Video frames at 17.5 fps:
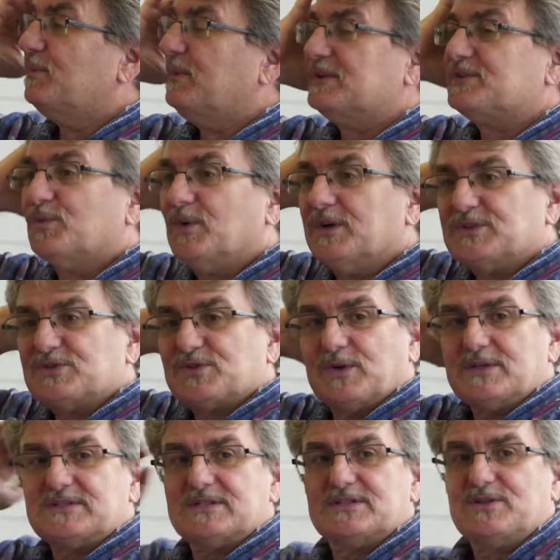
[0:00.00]
much what
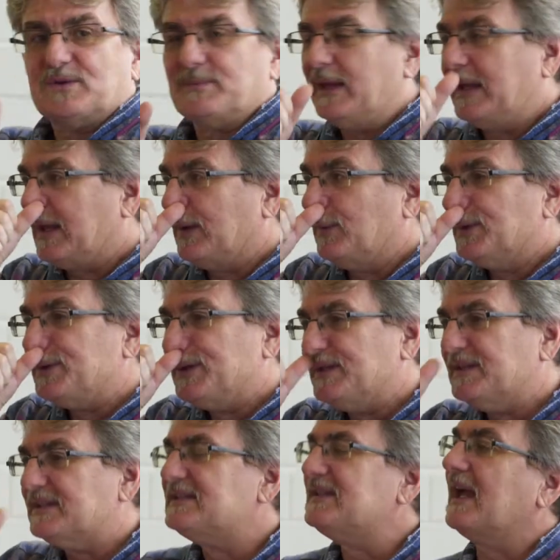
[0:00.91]
choices you're making
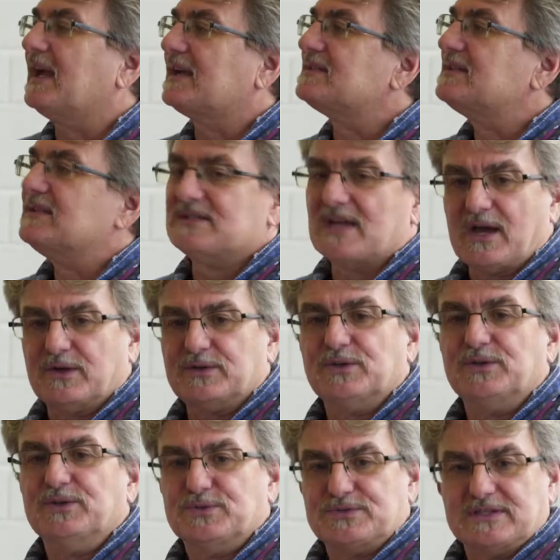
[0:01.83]
within the text as how
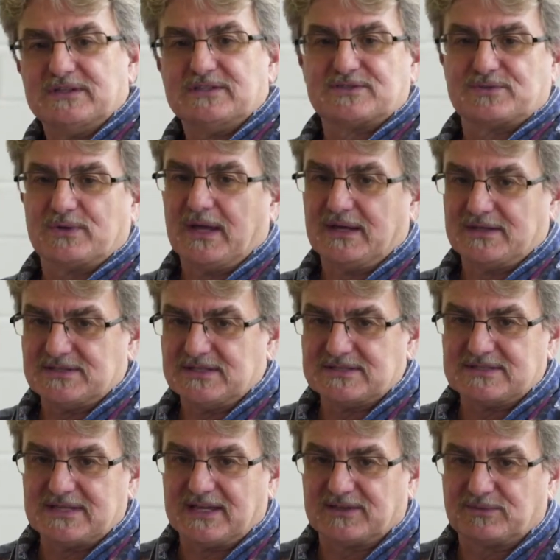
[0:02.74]
you're using the
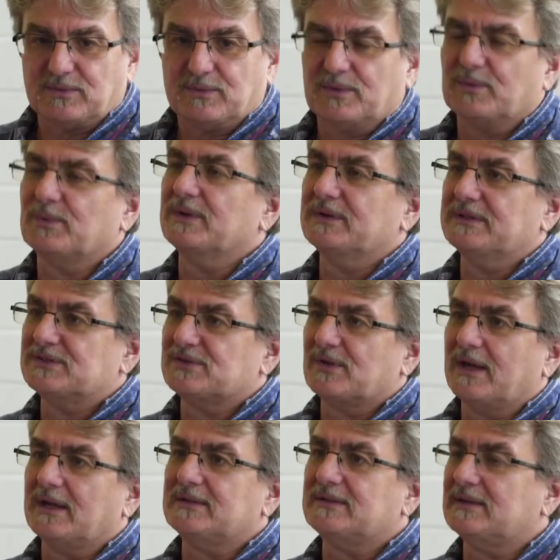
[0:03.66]
strategies. That's what we're really
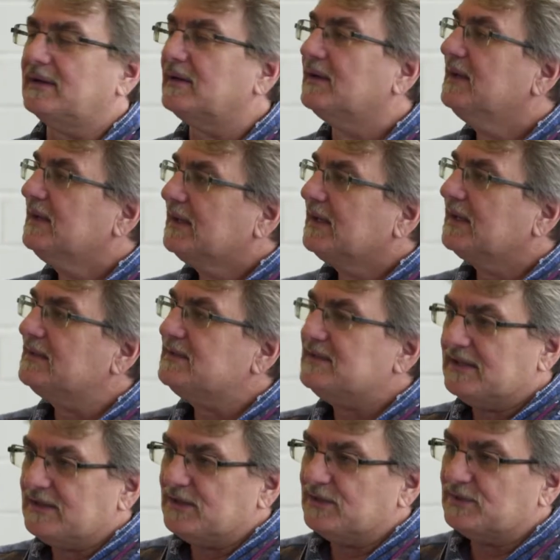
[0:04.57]
trying to
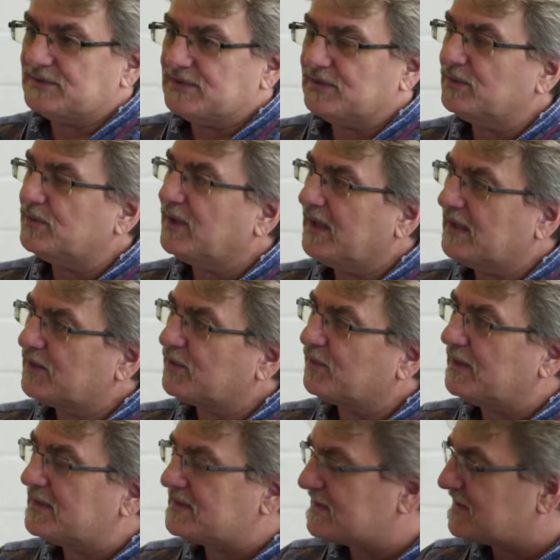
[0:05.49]
continue to
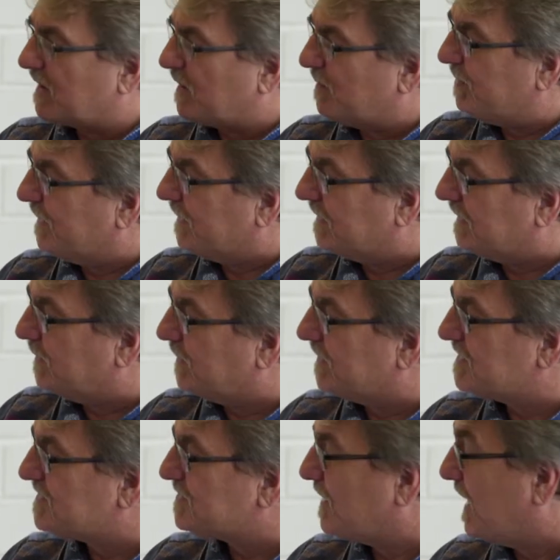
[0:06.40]
increase our ability with
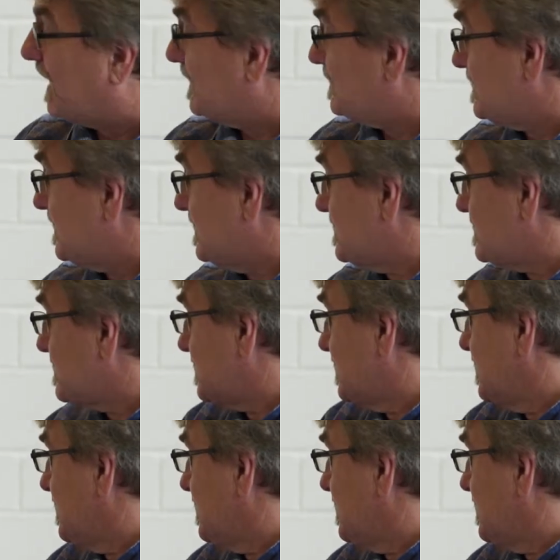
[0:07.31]
the strategies.